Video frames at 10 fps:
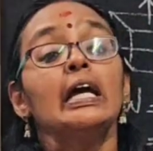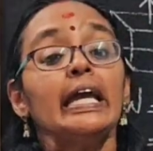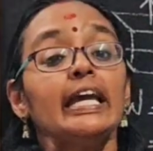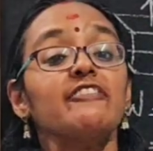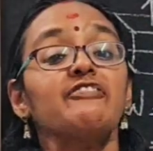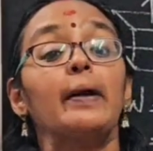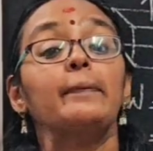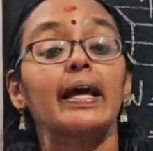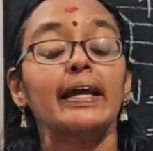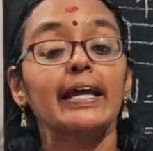If I
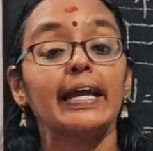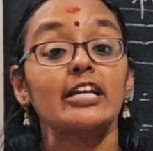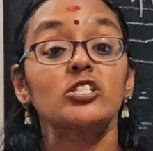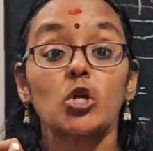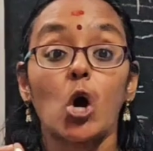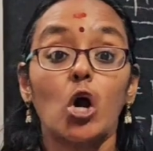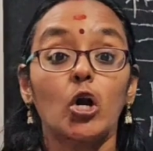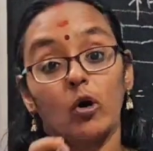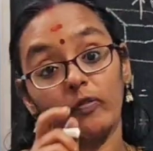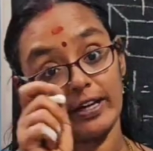am tying a stone
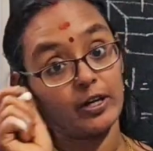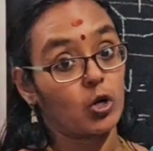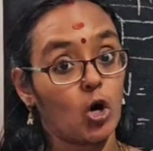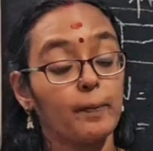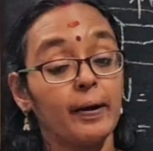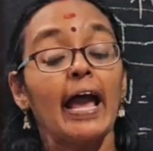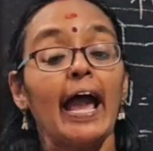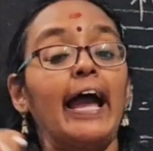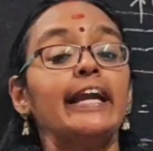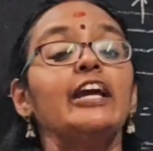over a rope
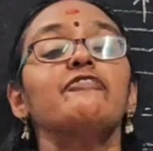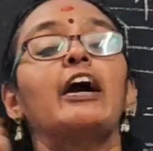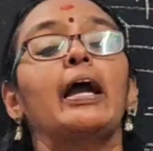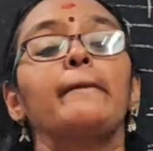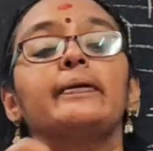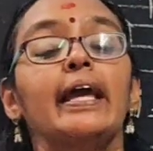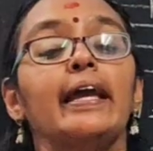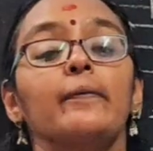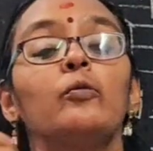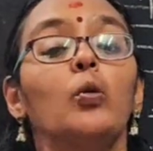and if I am
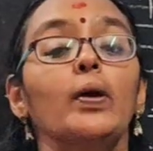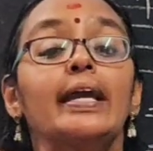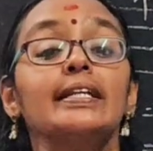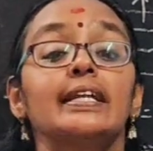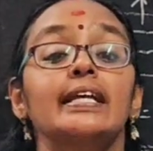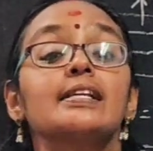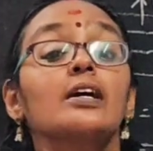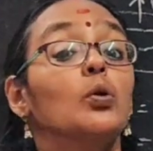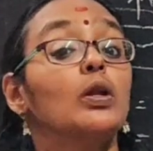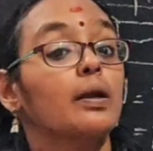moving it in a
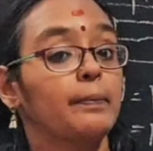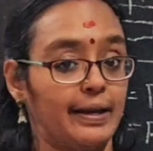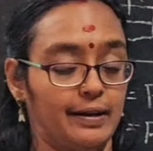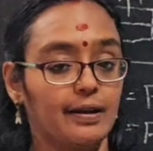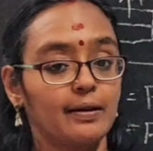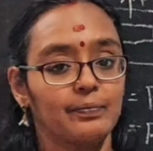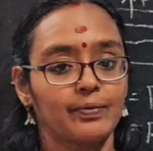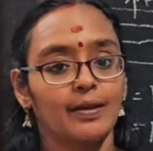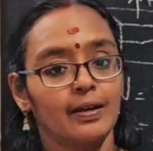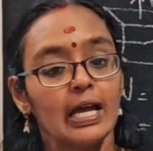circular manner,
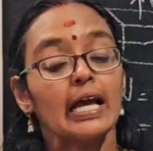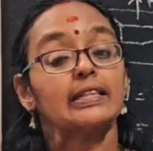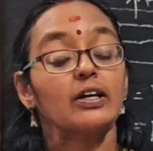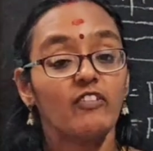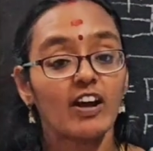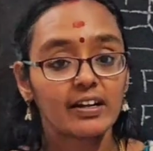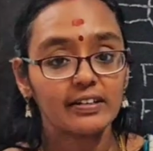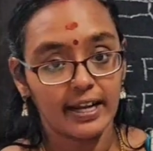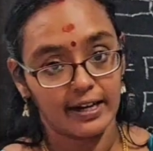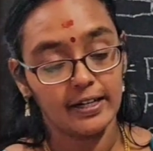the
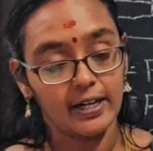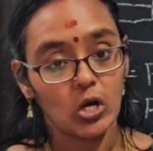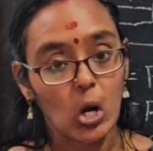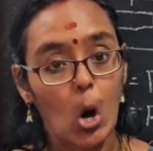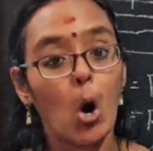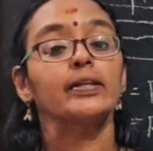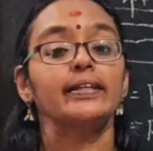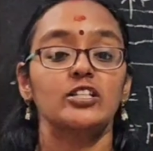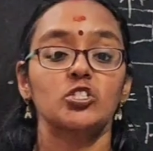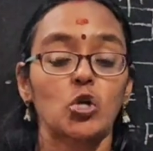work done on
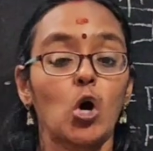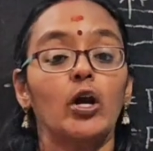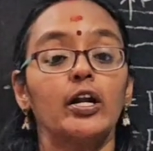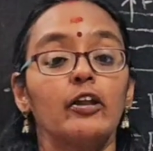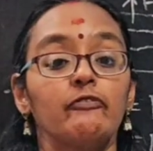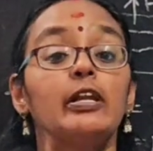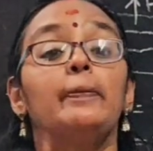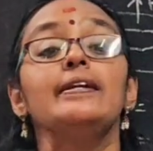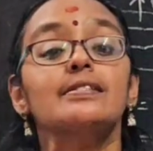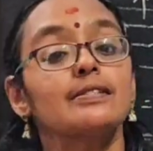that stone will be